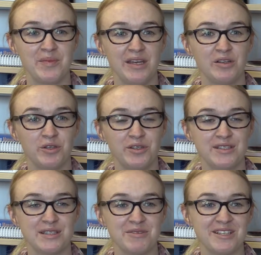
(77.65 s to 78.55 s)

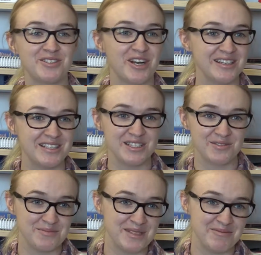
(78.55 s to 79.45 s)
including some of the strategies
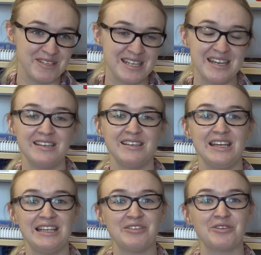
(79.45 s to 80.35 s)
from DBT
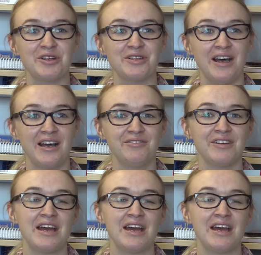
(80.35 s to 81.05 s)
in your own life.